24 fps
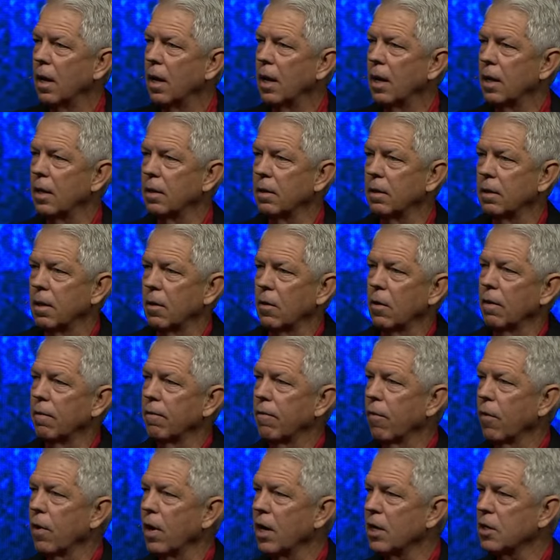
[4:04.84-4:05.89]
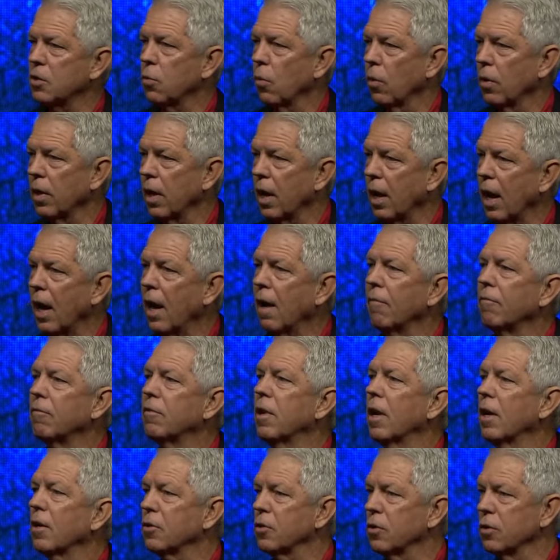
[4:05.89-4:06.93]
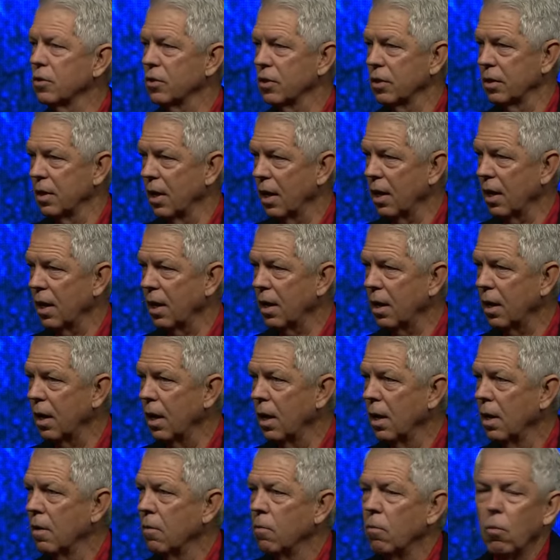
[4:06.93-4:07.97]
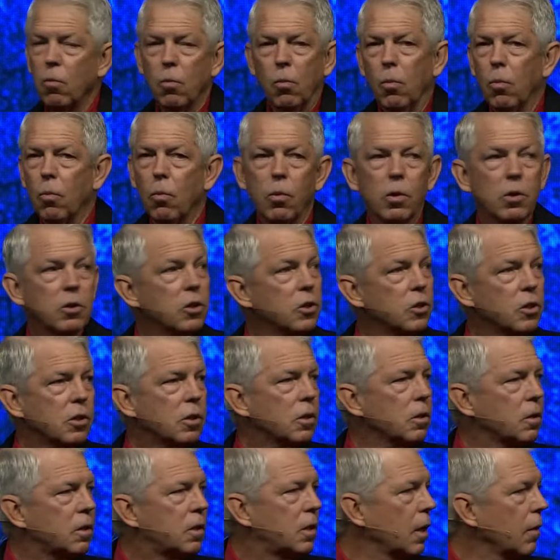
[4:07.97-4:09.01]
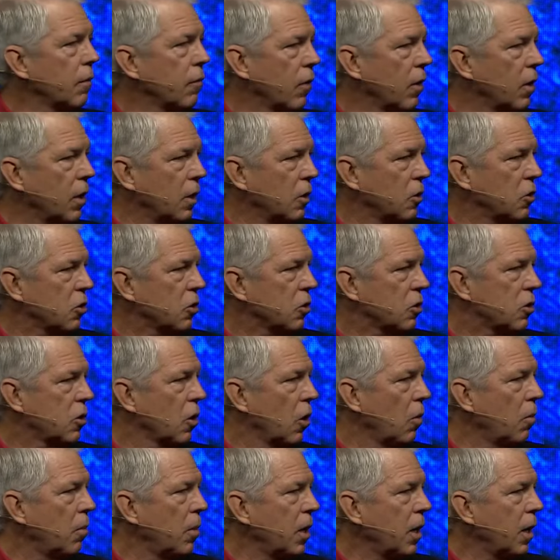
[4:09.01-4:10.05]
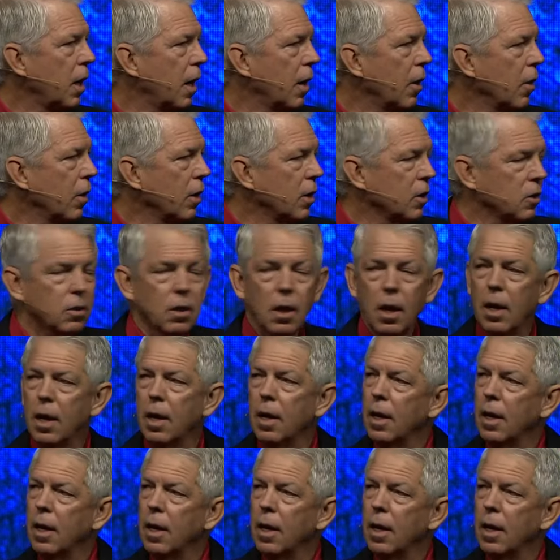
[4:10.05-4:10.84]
And they're in France where they have dozens a day. We're just different in so many areas.